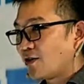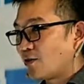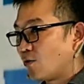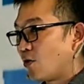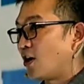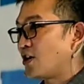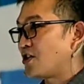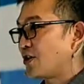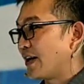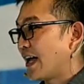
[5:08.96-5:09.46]
So
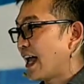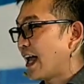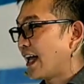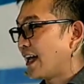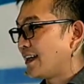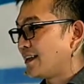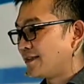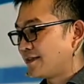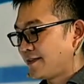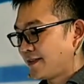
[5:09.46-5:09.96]
wash your
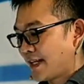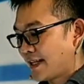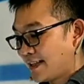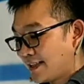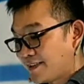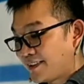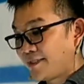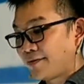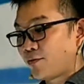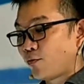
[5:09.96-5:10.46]
hands, and
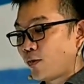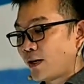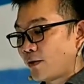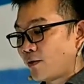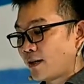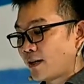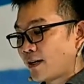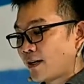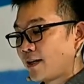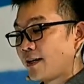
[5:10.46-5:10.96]
this is what
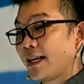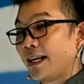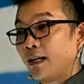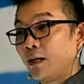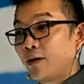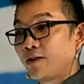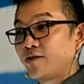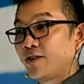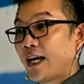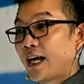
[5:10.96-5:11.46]
it
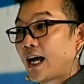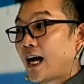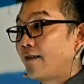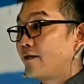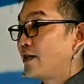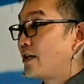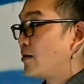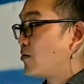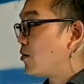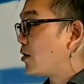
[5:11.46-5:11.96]
looks like
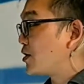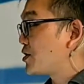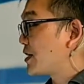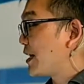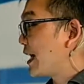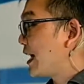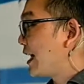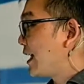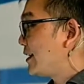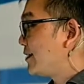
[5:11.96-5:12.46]
after you wash
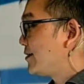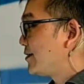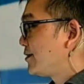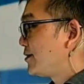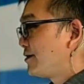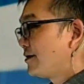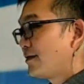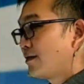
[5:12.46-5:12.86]
your hands.